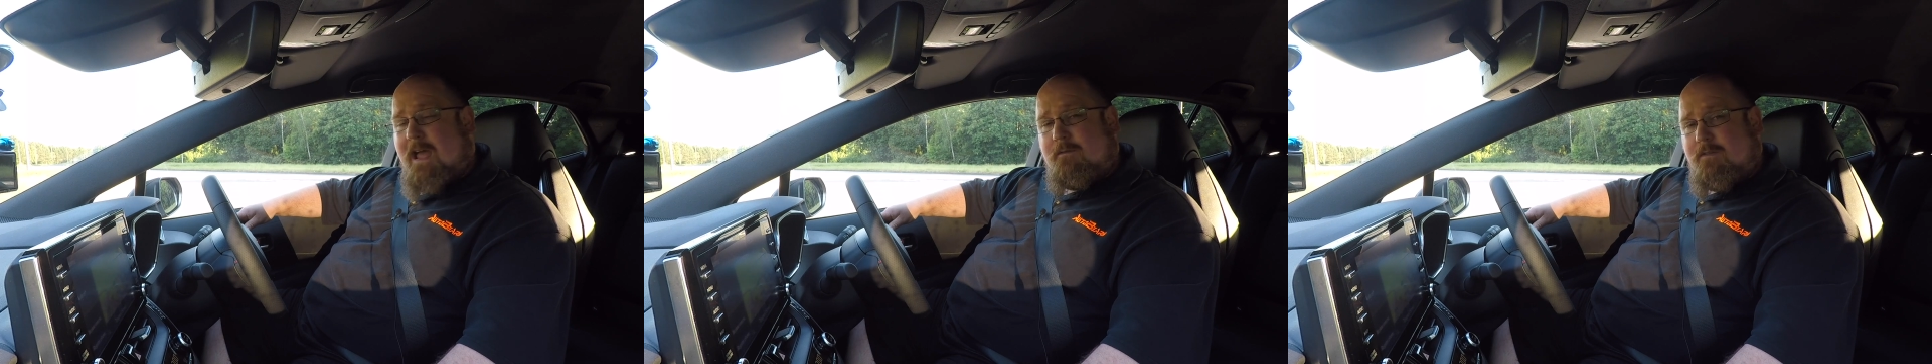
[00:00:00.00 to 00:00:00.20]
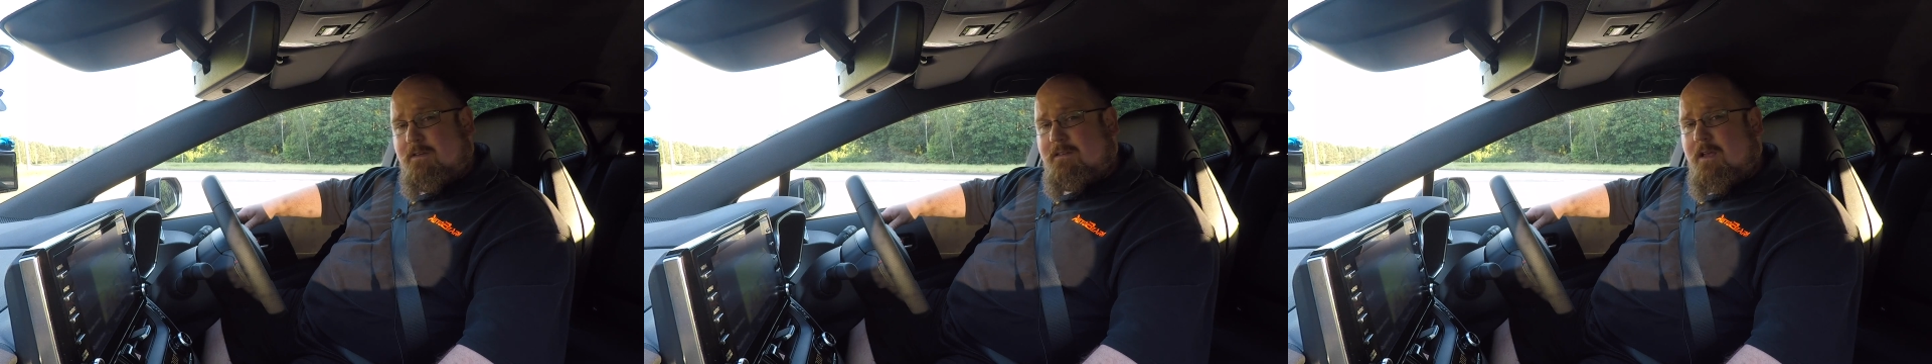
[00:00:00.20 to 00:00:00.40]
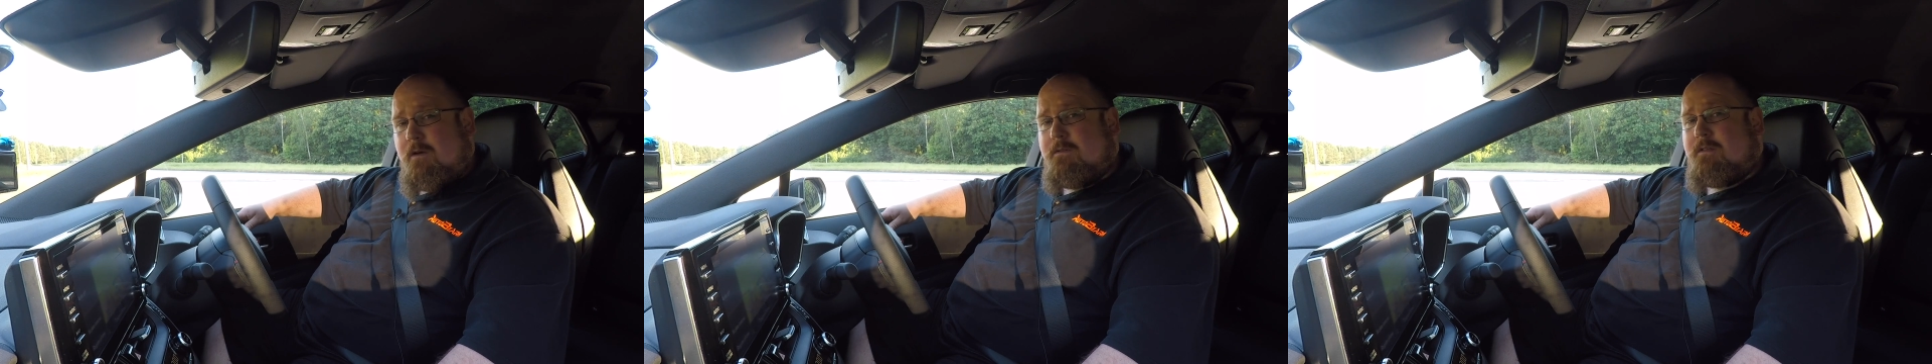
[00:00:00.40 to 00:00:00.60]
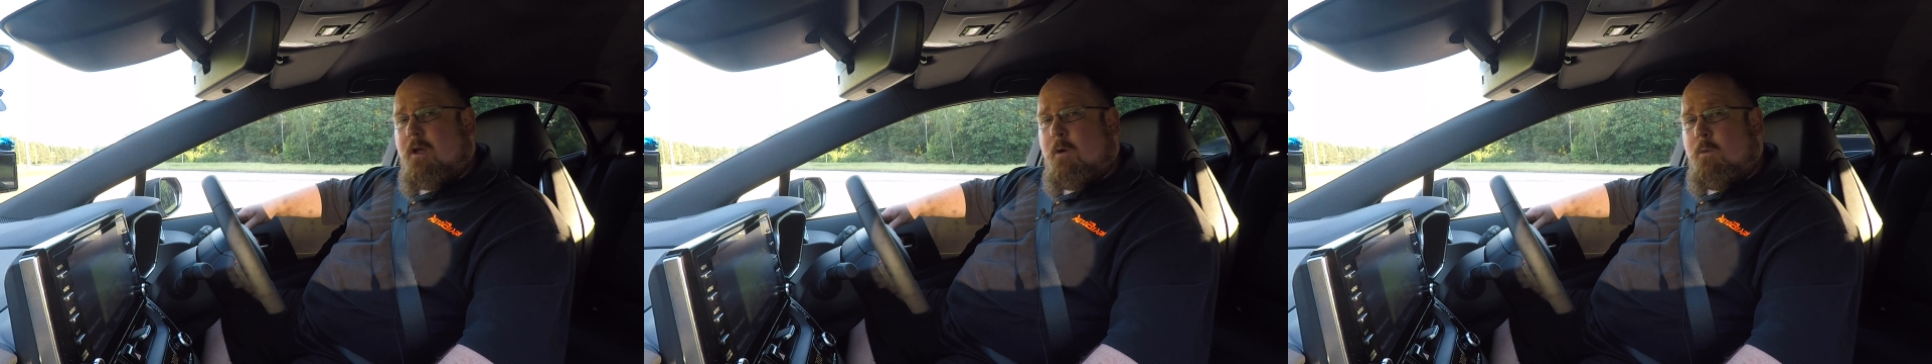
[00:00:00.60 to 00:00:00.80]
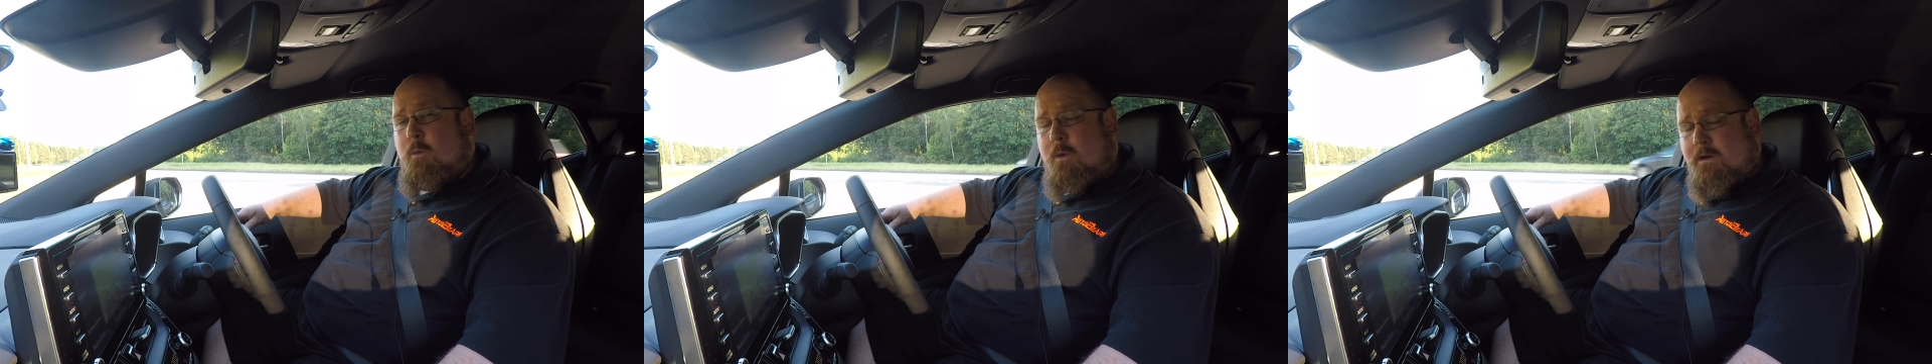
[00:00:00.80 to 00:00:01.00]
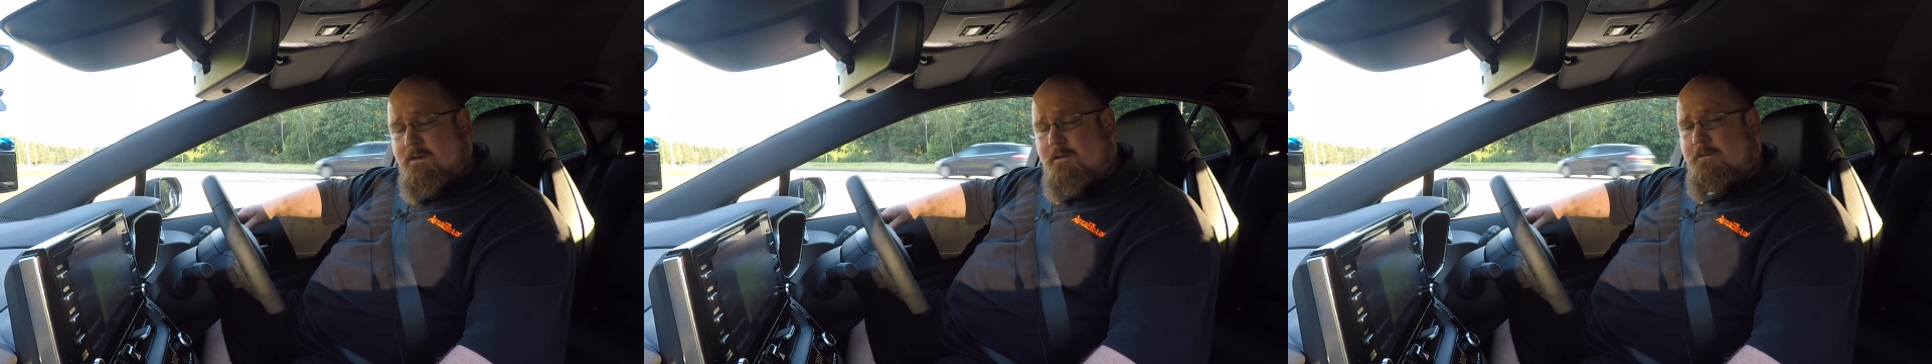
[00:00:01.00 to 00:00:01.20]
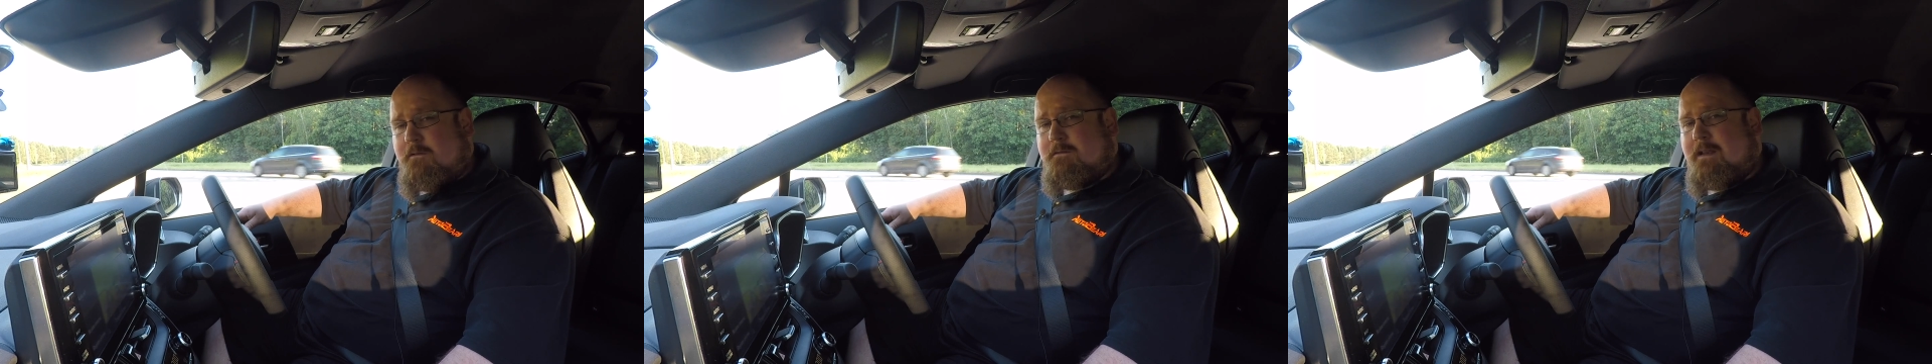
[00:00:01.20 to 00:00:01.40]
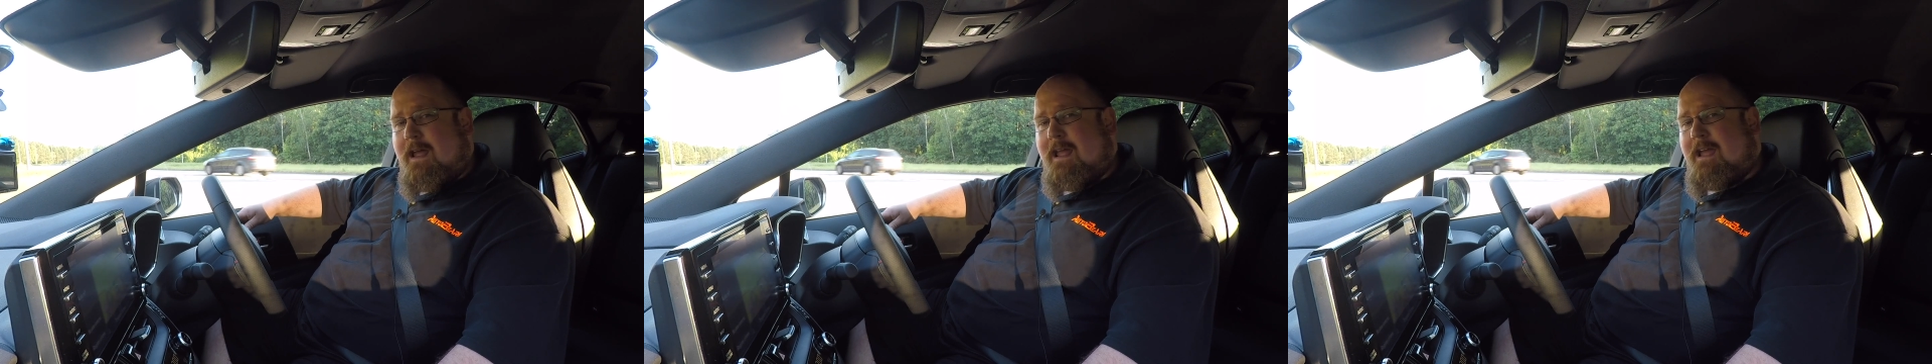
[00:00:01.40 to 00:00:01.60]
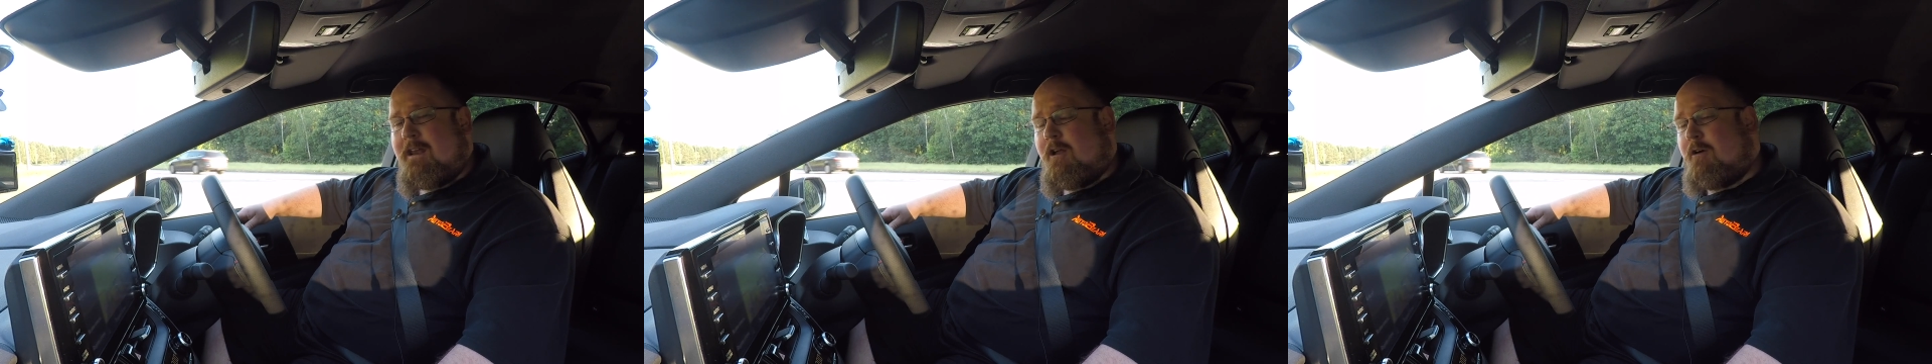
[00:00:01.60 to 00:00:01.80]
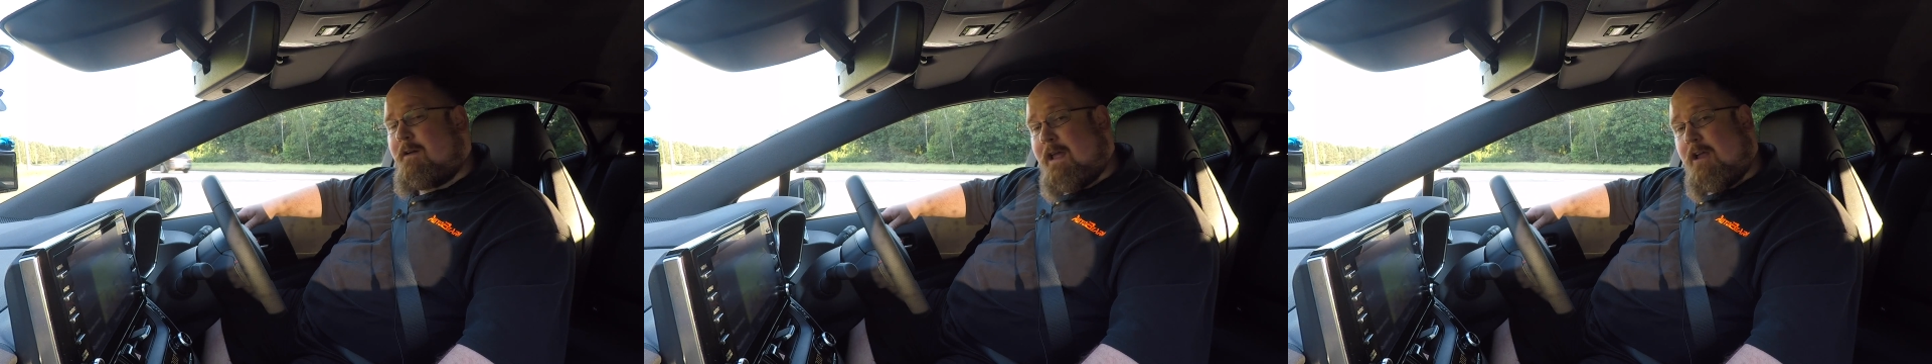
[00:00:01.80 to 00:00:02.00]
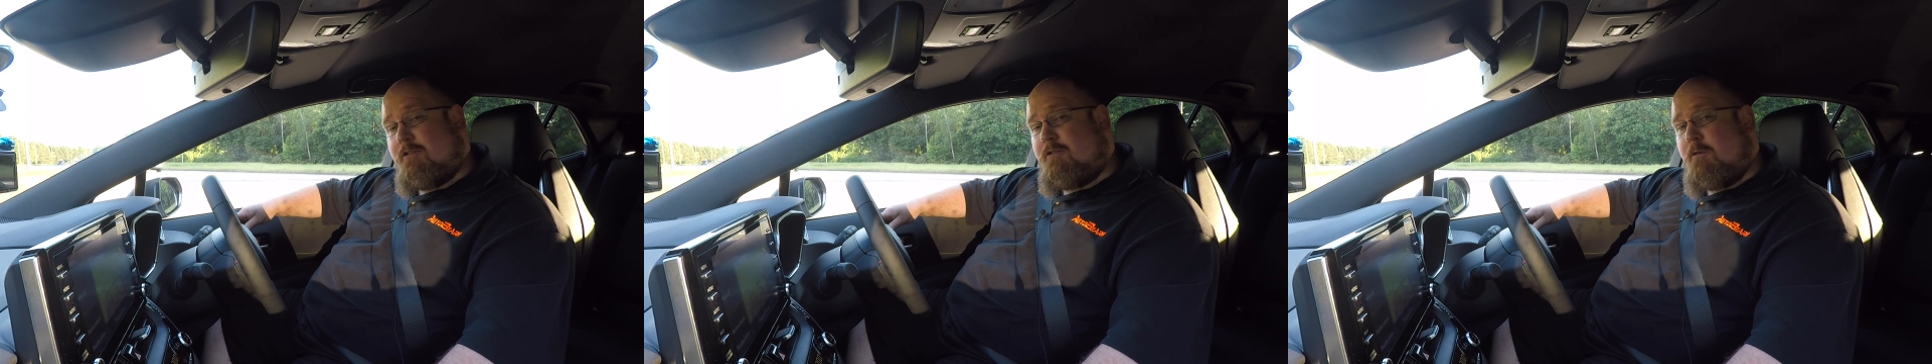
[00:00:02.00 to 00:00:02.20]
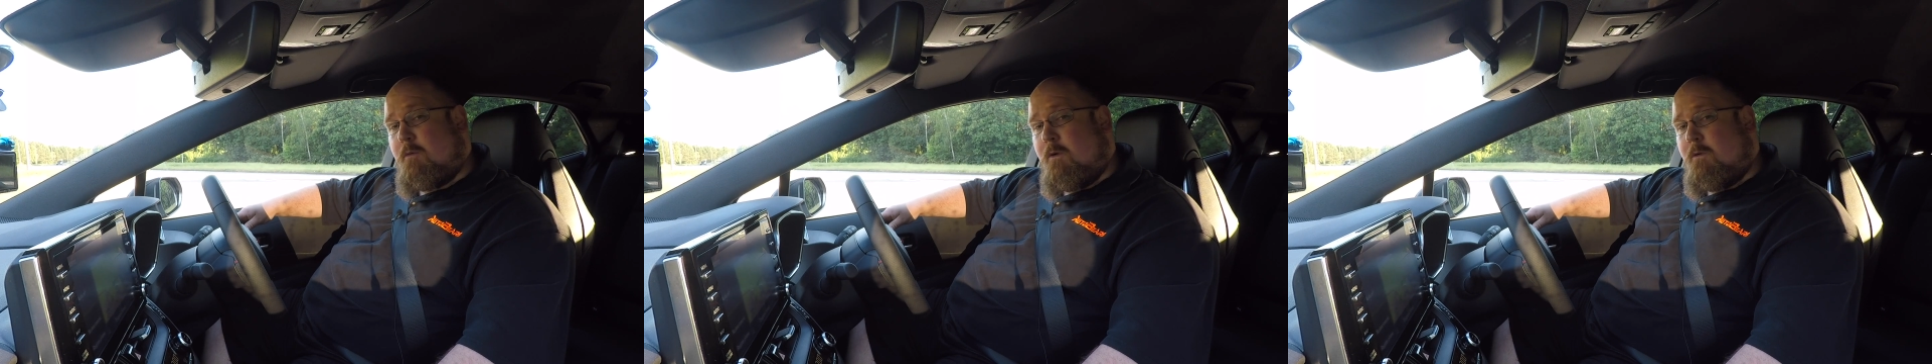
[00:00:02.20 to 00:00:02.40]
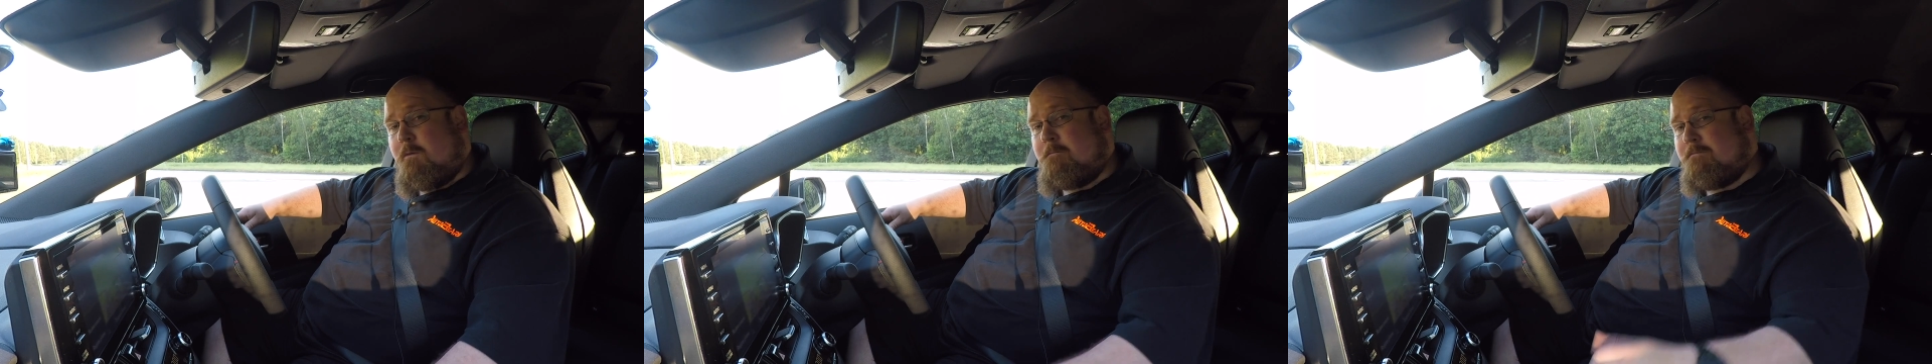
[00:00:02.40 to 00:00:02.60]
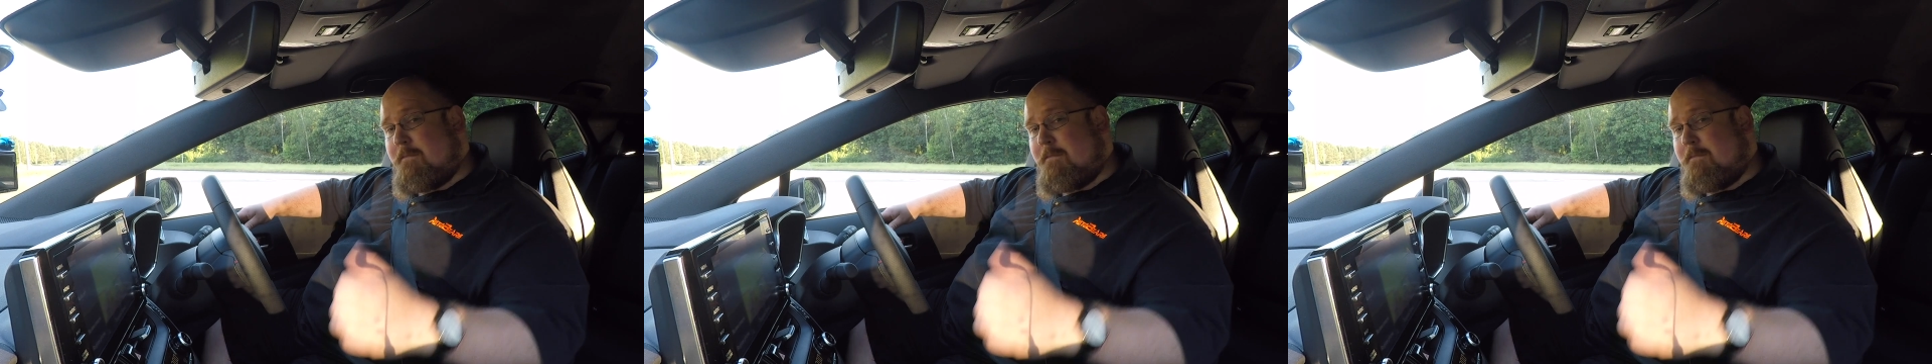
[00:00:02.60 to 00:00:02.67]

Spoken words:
yourselves a wonderful day, and I'll catch you all